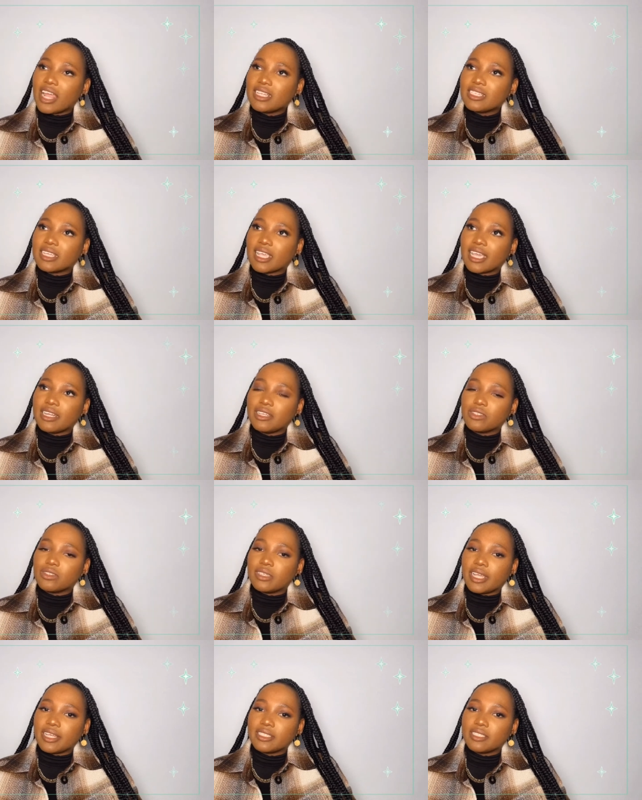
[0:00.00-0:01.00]
to get into
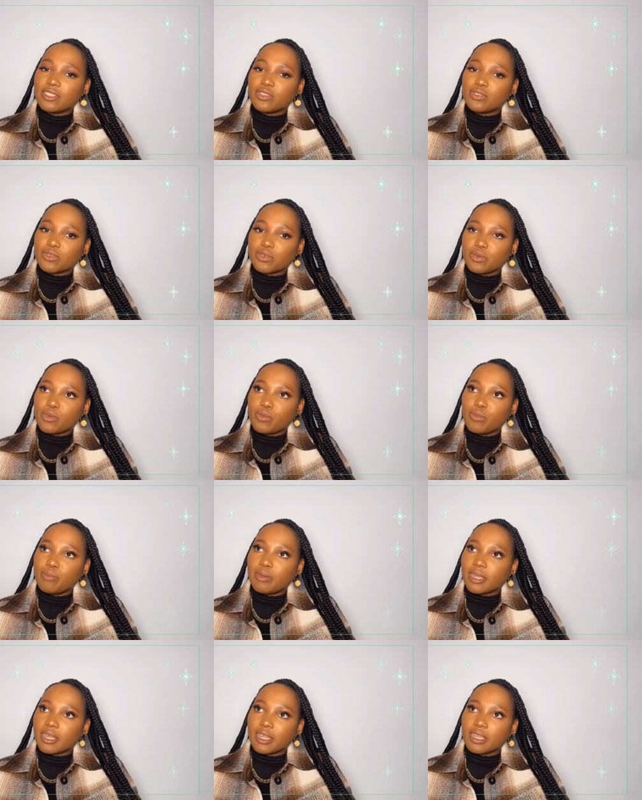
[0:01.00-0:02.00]
Nancy Drew,
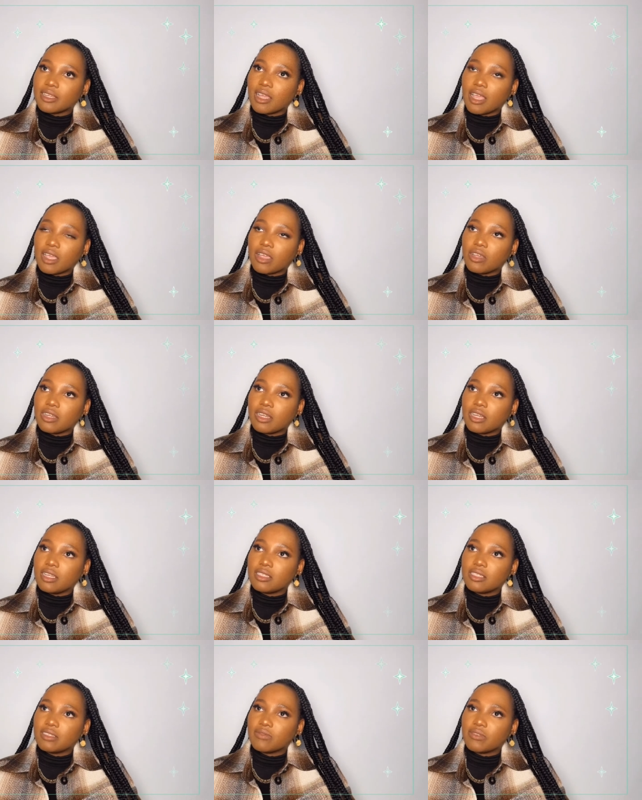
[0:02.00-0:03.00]
but I, I
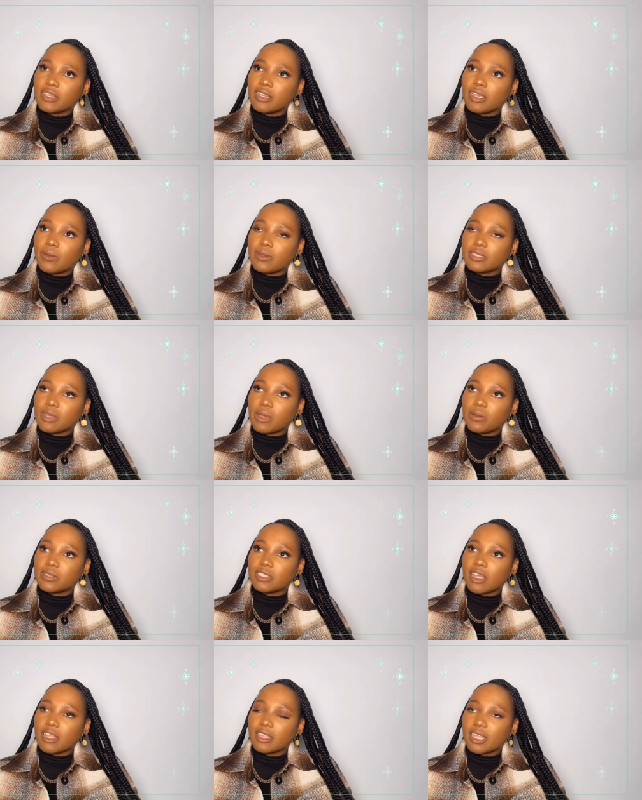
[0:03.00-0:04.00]
couldn't really. I was I was
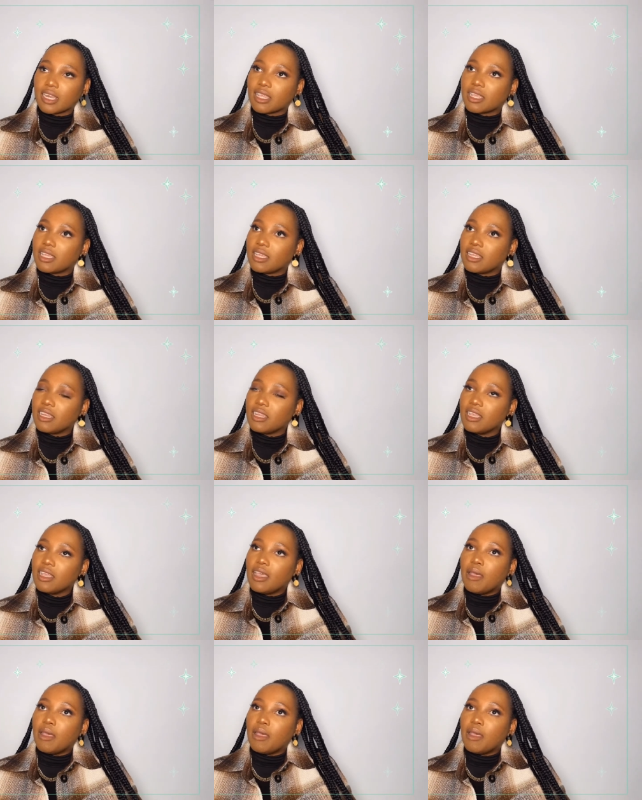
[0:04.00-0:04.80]
not that keen.